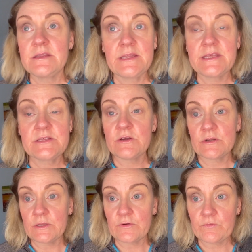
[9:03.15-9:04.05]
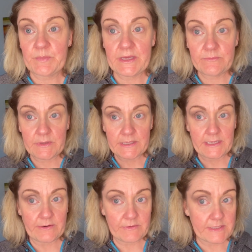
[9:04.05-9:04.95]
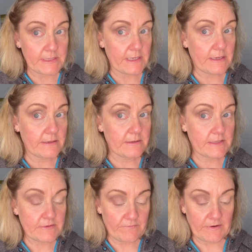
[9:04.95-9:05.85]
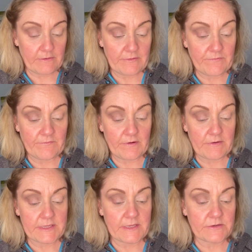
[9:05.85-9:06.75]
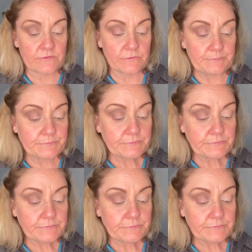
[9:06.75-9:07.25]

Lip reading: there's not a lot pigment there, is there? It's very, very subtle.